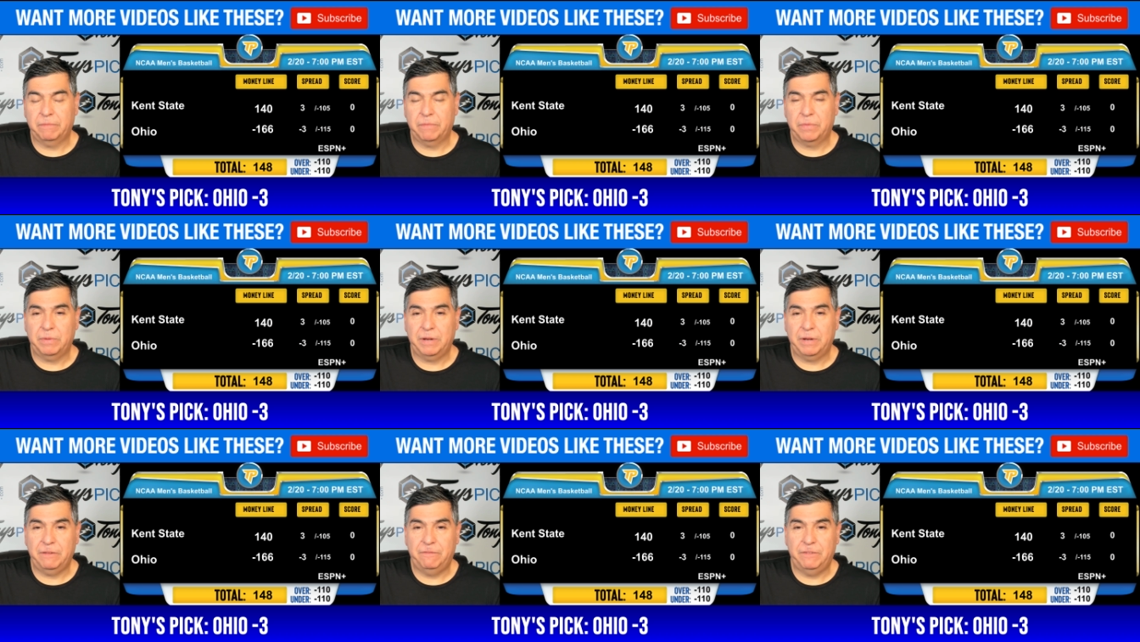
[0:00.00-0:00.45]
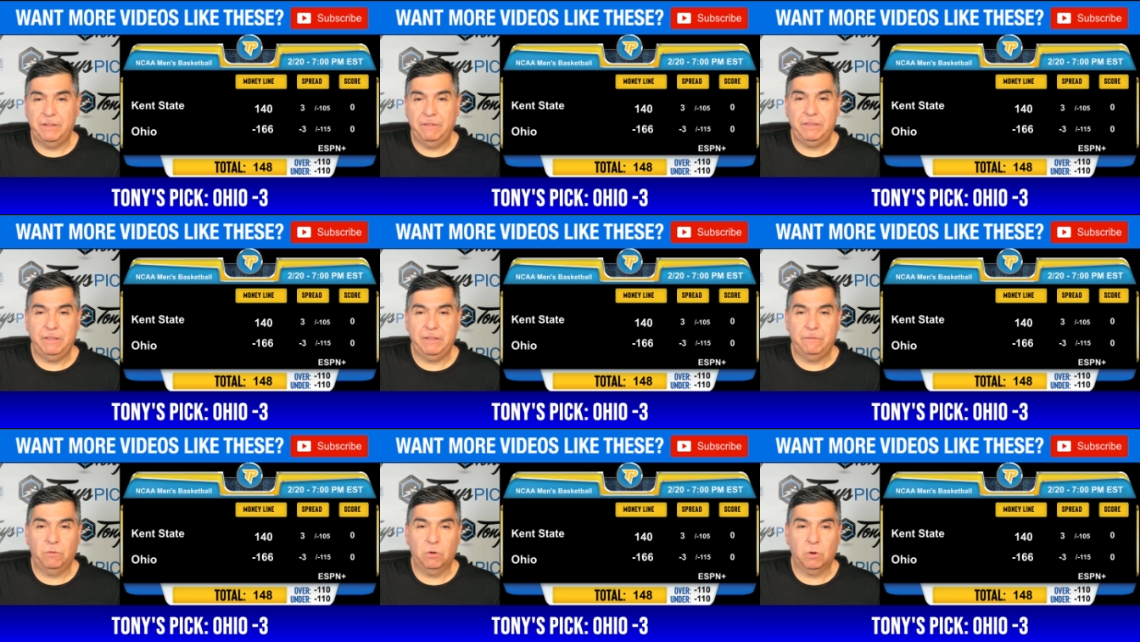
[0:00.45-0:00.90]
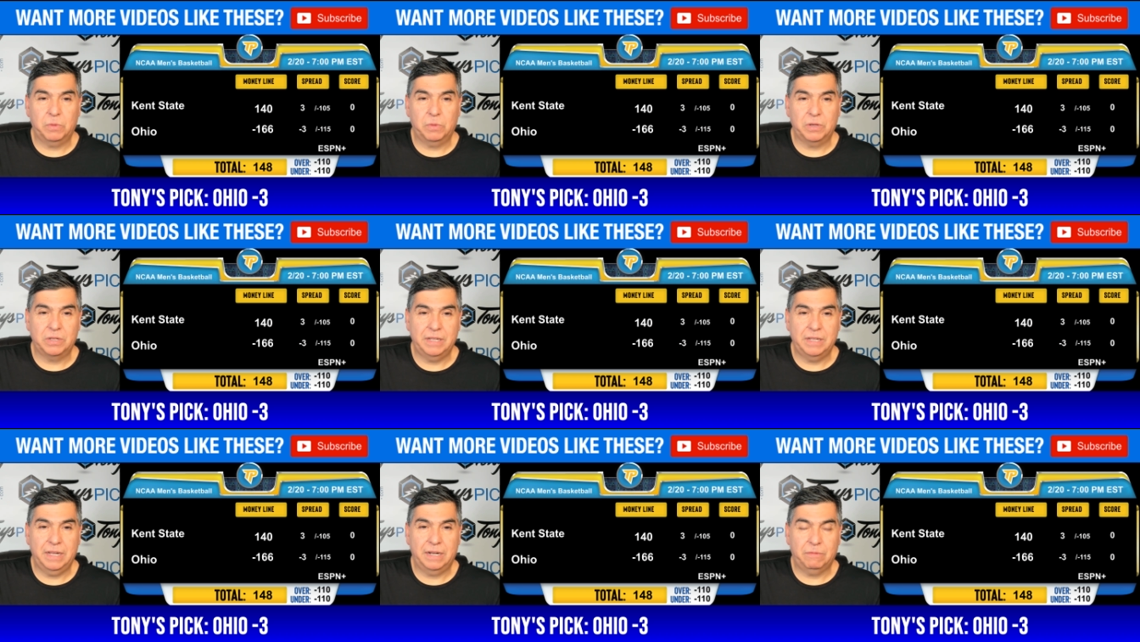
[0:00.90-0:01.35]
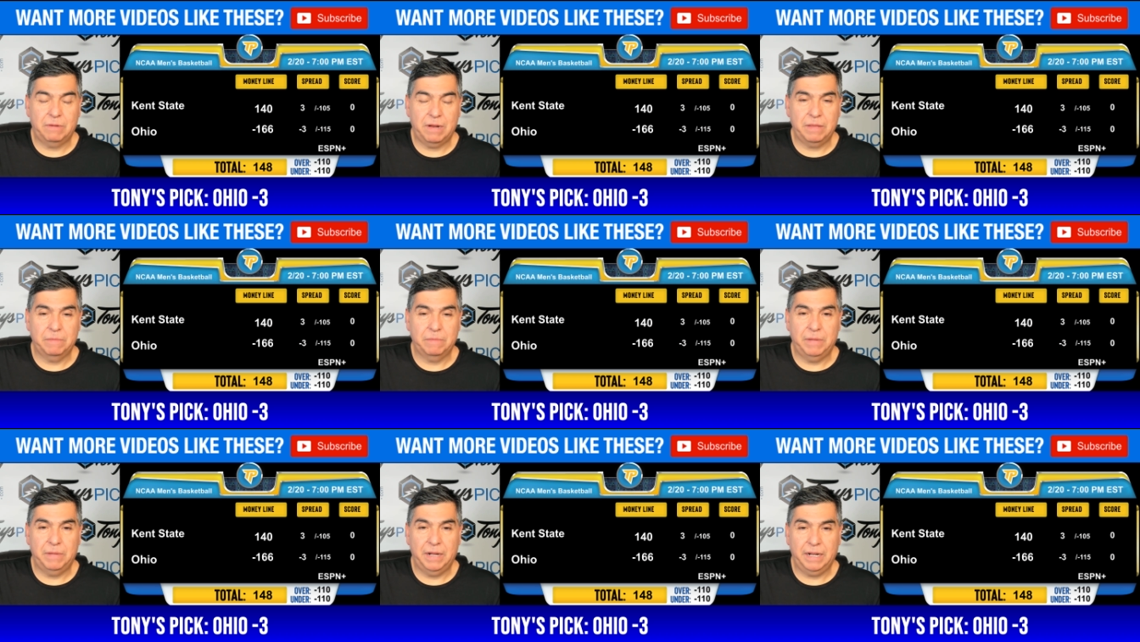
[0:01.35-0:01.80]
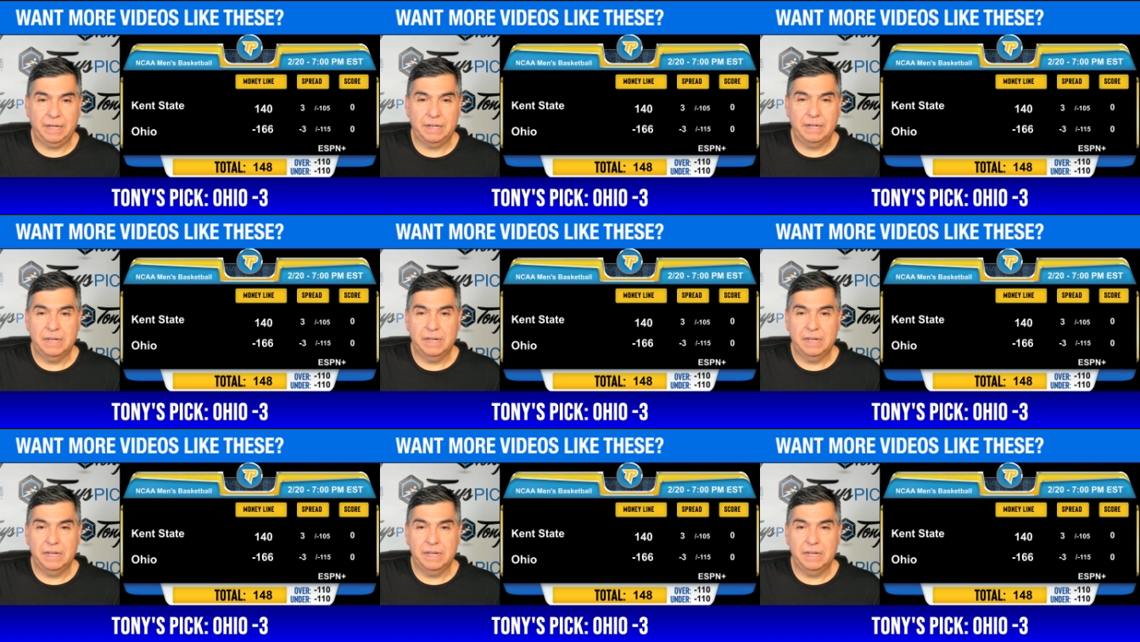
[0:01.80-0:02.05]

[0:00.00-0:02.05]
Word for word: from 3, 54% around the bucket.